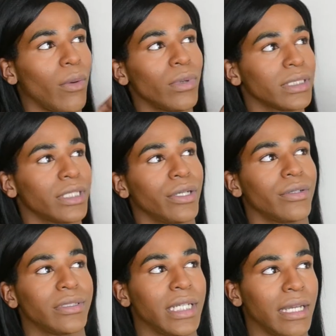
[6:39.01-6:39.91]
What's the
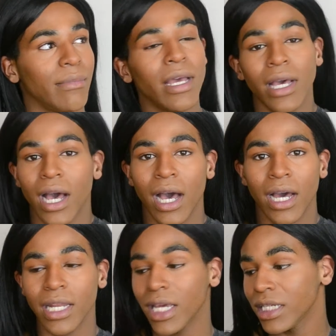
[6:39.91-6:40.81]
girl's name?
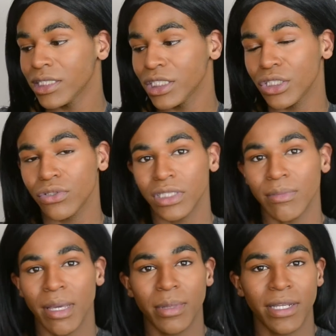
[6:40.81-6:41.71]
Nikki, she used the
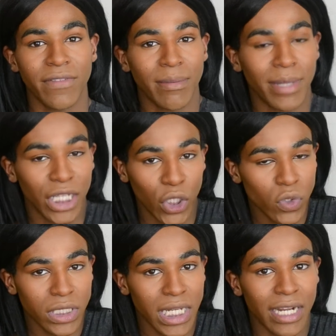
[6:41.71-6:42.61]
Maybelline Fit Me
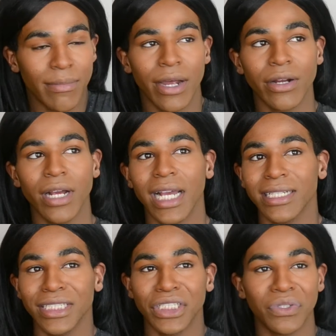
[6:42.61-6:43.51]
Loose setting powder. I
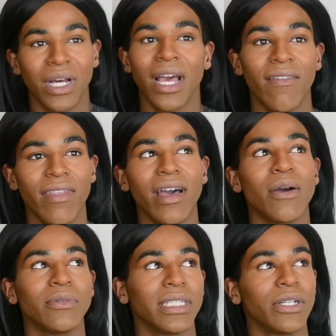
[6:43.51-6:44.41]
actually do not have that. I
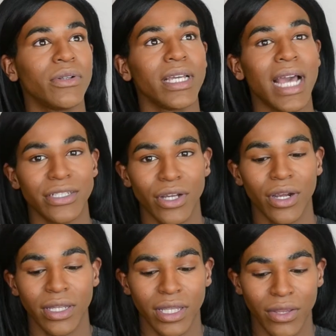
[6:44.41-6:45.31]
was literally at
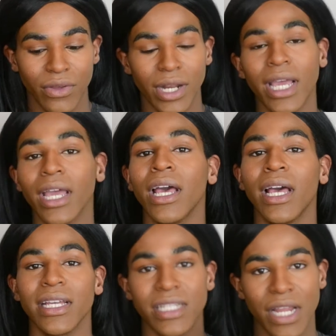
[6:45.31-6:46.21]
Target the other day
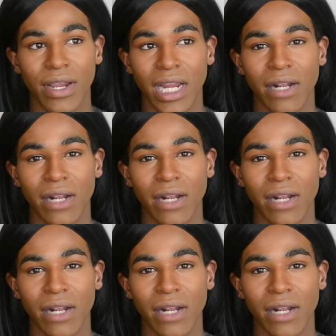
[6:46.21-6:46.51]
staring at it.